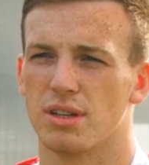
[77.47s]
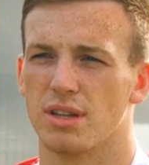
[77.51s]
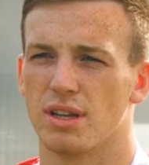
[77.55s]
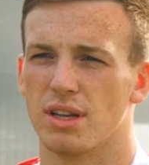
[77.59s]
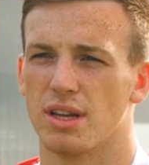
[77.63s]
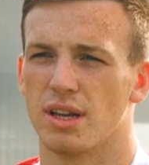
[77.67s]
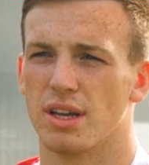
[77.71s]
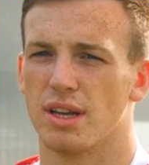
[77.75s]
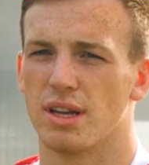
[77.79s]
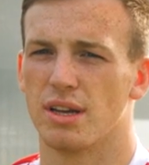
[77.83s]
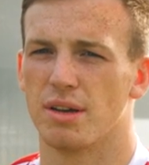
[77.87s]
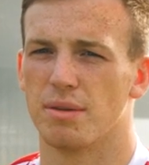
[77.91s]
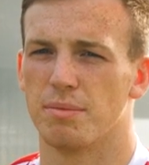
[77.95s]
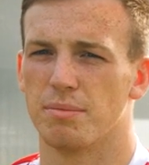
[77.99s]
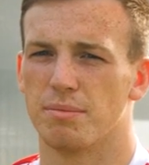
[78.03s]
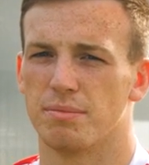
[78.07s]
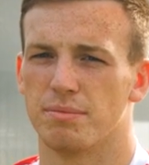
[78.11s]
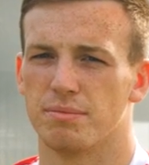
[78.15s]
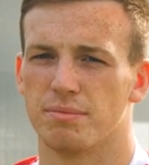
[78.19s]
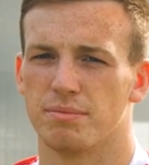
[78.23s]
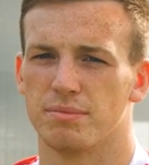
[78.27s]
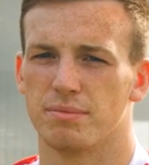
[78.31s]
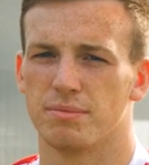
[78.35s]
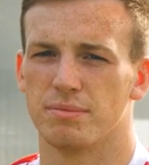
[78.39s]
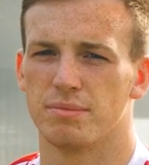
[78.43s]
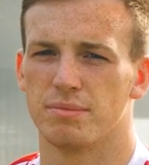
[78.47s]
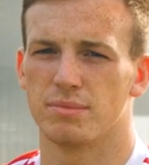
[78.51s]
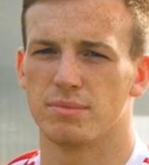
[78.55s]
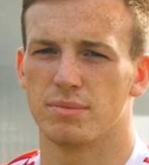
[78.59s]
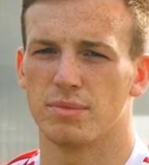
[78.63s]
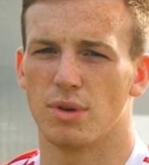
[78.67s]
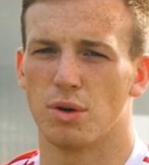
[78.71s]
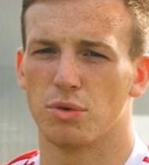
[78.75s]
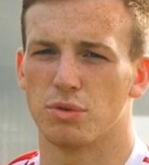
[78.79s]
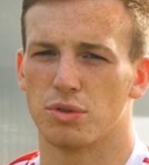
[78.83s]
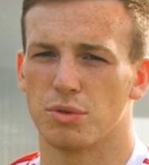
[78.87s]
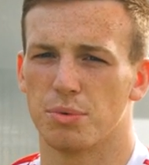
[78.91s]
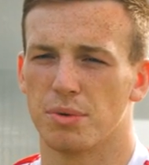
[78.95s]
Um,
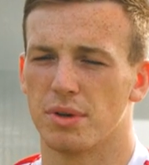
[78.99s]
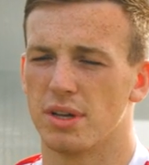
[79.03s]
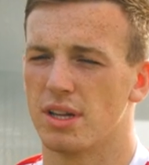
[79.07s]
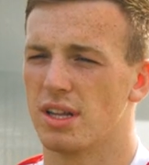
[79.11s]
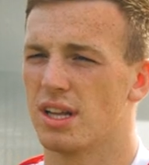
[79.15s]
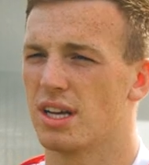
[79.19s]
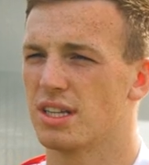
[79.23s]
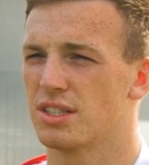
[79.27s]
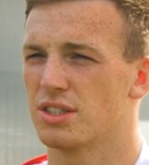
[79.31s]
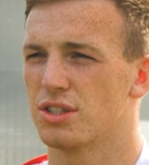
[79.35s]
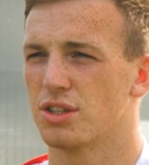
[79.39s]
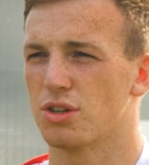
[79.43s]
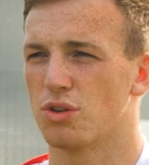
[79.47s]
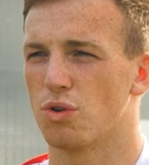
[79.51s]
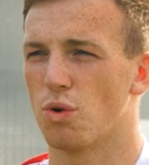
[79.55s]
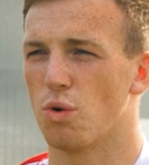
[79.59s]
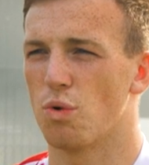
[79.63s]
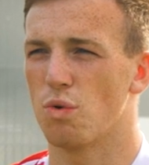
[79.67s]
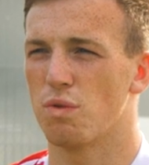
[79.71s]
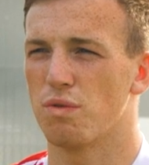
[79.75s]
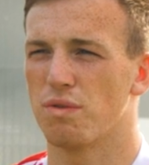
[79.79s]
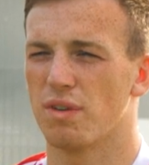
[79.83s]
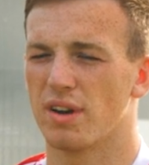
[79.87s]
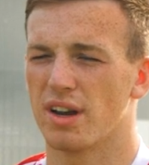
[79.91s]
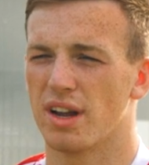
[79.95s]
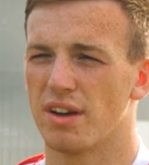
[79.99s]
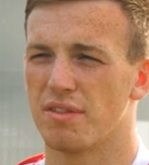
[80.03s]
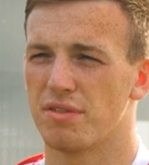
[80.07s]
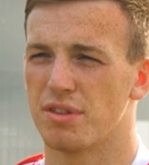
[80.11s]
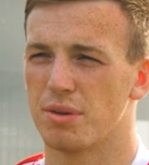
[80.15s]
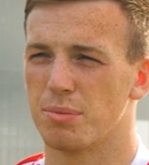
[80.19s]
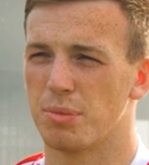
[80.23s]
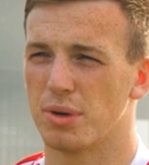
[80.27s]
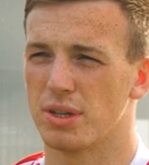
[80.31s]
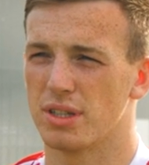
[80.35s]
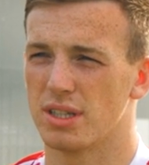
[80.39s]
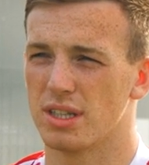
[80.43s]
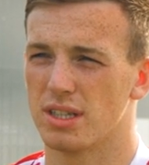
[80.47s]
ultimately, that's the goal for
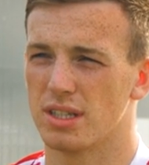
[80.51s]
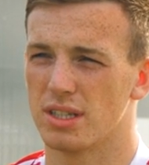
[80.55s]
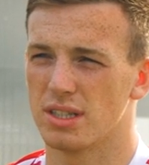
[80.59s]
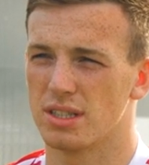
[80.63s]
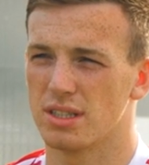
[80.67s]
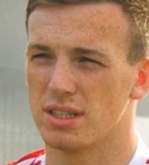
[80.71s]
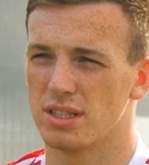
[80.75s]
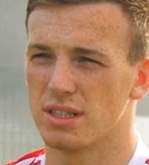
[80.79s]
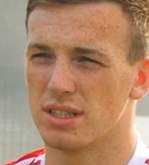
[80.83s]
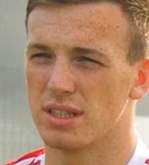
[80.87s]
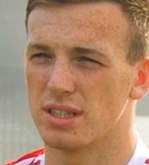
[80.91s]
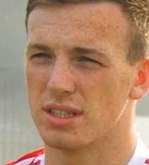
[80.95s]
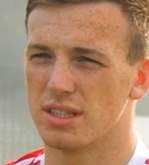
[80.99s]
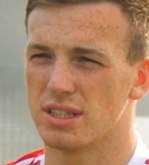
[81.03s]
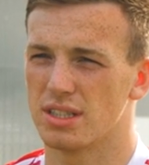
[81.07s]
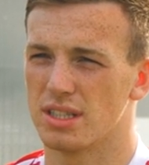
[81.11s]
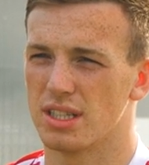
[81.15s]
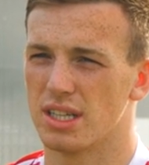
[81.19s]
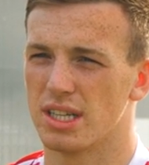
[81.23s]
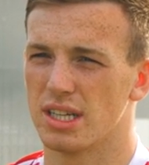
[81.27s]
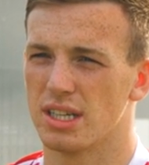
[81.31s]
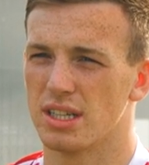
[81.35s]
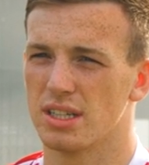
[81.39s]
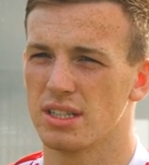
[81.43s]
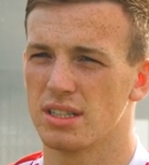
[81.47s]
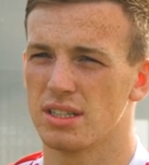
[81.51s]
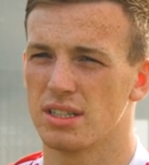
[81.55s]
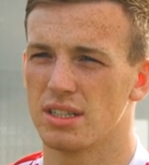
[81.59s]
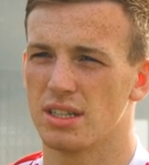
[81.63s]
everybody that, that's there.